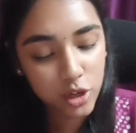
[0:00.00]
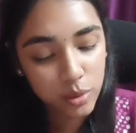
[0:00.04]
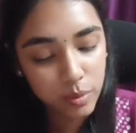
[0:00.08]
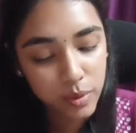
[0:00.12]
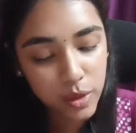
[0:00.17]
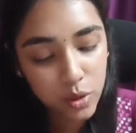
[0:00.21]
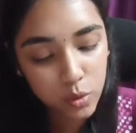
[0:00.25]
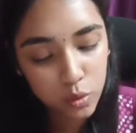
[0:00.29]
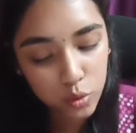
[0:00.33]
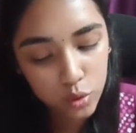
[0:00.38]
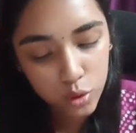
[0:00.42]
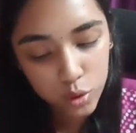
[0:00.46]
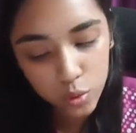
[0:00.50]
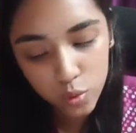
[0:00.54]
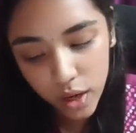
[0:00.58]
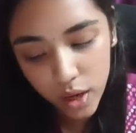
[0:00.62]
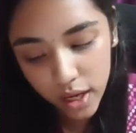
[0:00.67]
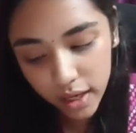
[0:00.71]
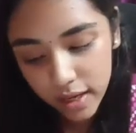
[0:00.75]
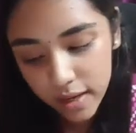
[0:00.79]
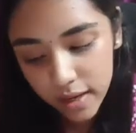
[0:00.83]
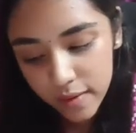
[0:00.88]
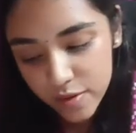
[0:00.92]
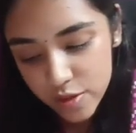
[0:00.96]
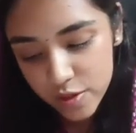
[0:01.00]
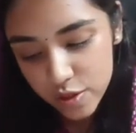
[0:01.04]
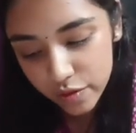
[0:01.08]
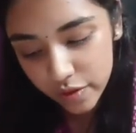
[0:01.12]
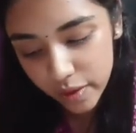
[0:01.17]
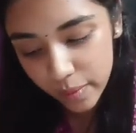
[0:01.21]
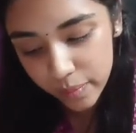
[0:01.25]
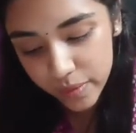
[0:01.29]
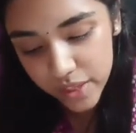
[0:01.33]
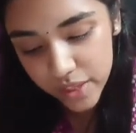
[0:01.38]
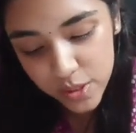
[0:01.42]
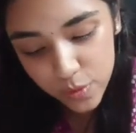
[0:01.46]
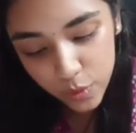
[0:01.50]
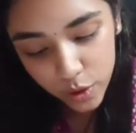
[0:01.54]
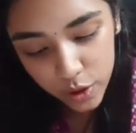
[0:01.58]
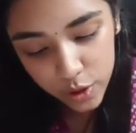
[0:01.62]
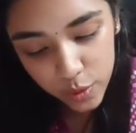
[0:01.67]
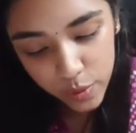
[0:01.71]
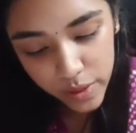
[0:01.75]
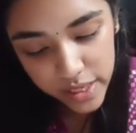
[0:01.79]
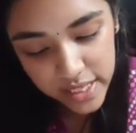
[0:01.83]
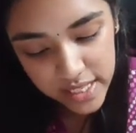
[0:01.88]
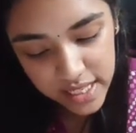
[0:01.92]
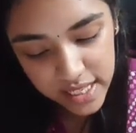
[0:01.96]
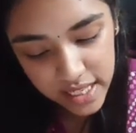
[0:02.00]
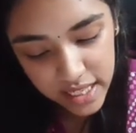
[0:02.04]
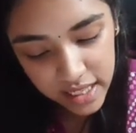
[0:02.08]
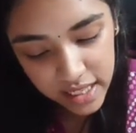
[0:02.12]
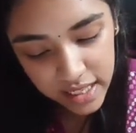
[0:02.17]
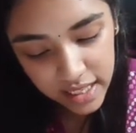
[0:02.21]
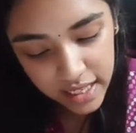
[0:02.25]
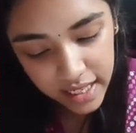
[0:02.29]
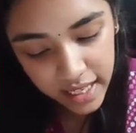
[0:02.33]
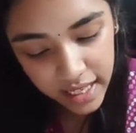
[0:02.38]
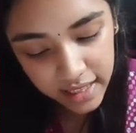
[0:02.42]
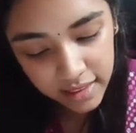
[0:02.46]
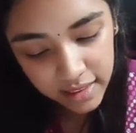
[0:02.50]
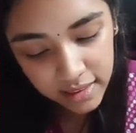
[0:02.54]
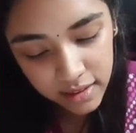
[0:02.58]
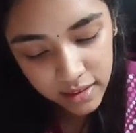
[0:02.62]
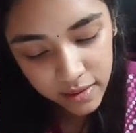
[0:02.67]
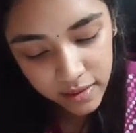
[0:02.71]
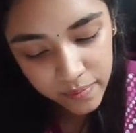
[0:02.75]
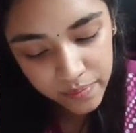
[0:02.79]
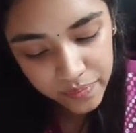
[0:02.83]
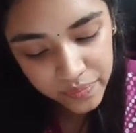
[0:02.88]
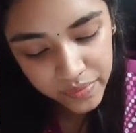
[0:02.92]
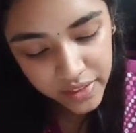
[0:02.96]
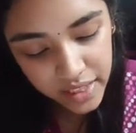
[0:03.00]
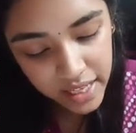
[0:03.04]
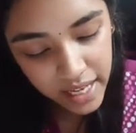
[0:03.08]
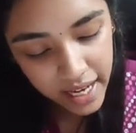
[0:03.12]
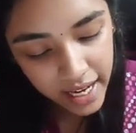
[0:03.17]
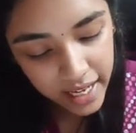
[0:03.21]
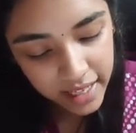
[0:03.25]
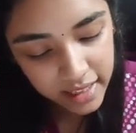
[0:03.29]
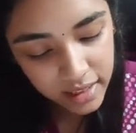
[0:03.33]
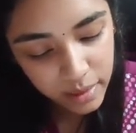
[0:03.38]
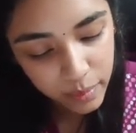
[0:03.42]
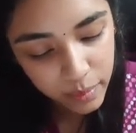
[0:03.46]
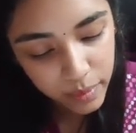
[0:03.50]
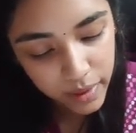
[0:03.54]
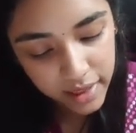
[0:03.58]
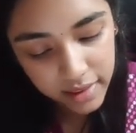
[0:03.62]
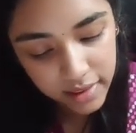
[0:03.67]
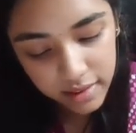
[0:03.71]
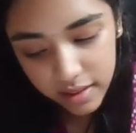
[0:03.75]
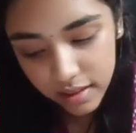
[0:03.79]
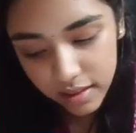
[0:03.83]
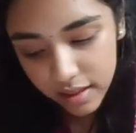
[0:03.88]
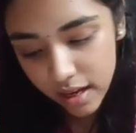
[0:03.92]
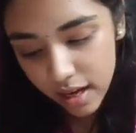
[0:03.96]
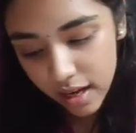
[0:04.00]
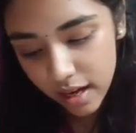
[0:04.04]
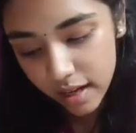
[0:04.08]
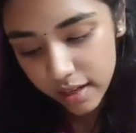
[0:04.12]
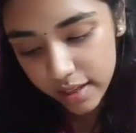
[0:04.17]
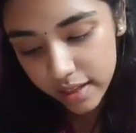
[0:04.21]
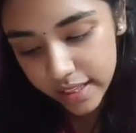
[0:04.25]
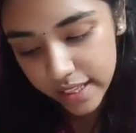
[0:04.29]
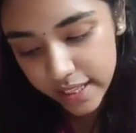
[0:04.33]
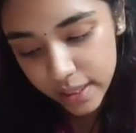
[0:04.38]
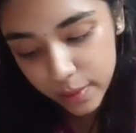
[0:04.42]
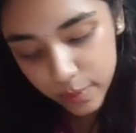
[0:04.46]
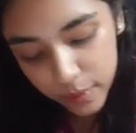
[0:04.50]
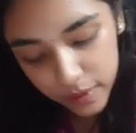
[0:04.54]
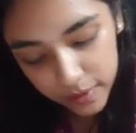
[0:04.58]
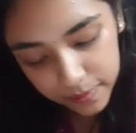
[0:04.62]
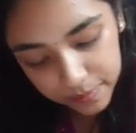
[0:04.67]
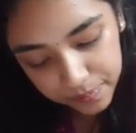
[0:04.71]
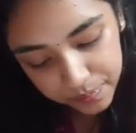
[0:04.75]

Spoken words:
be root 2R. So from this, what do I see? Length and the breadth are equal.